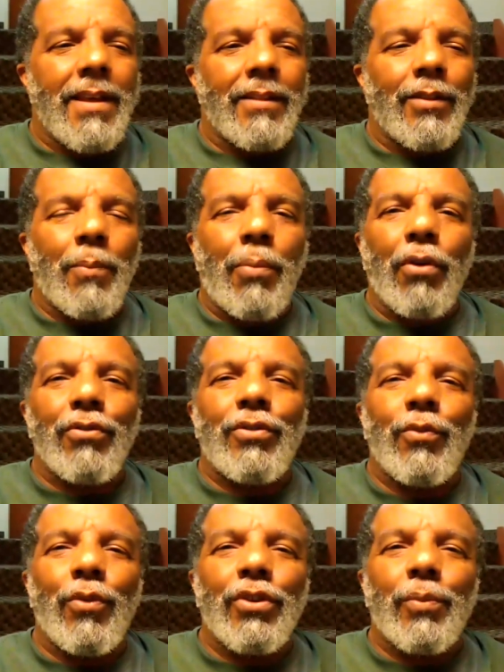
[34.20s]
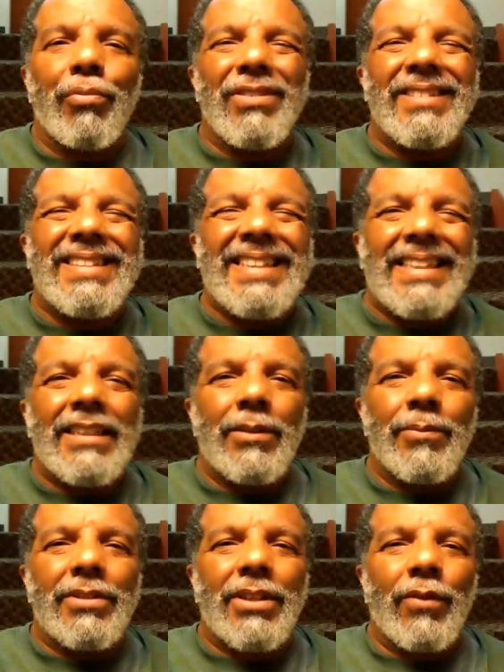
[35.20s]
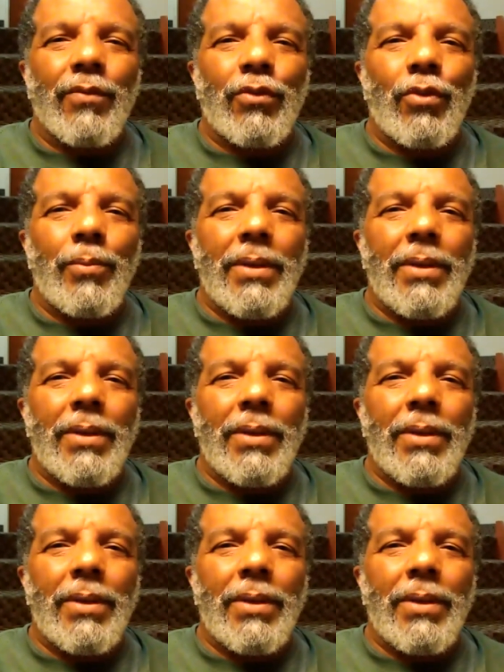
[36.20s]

The person was presenting themselves to